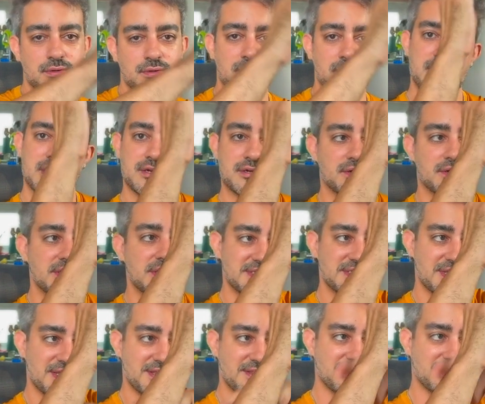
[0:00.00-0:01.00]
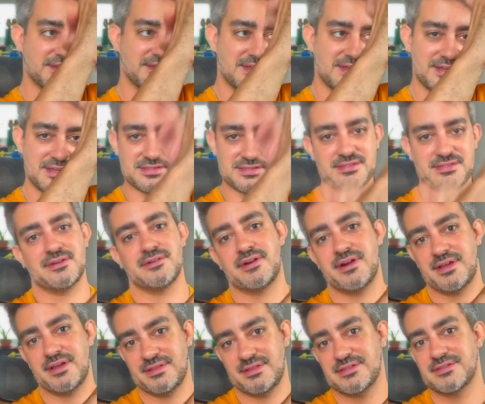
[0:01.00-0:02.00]
or an increase like this. All
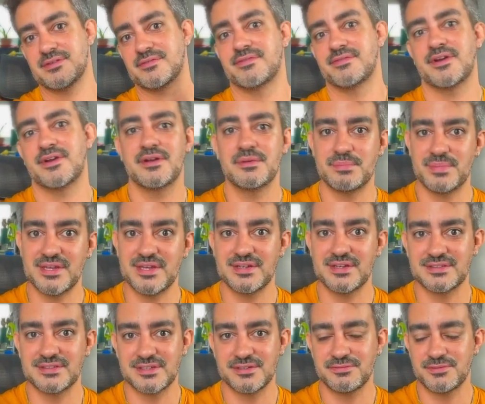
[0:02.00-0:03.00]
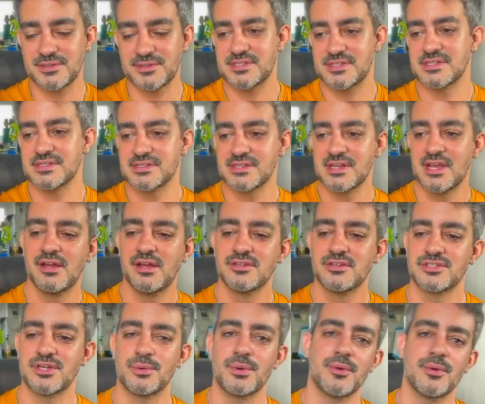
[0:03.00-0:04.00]
right, these are very big differences.
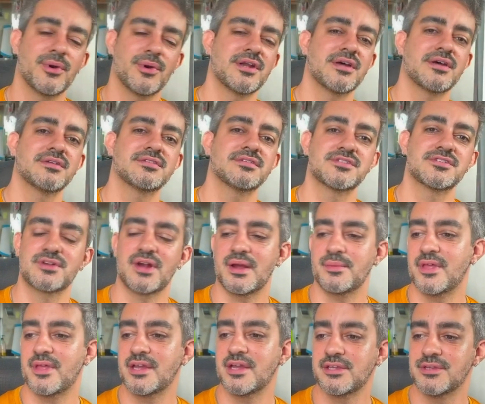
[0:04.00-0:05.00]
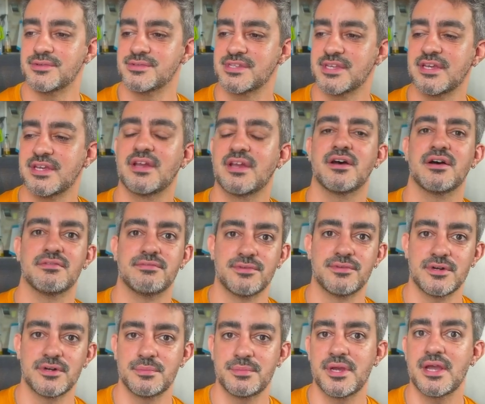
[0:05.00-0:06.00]
So we want to describe that using a
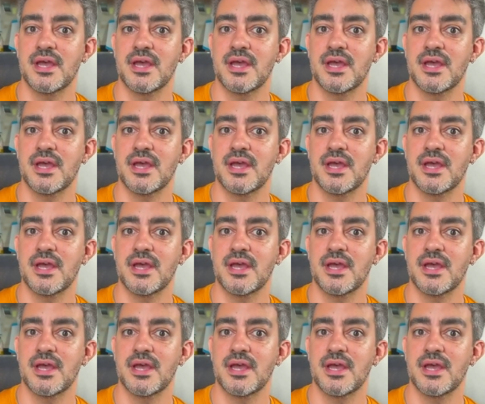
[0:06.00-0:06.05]
verb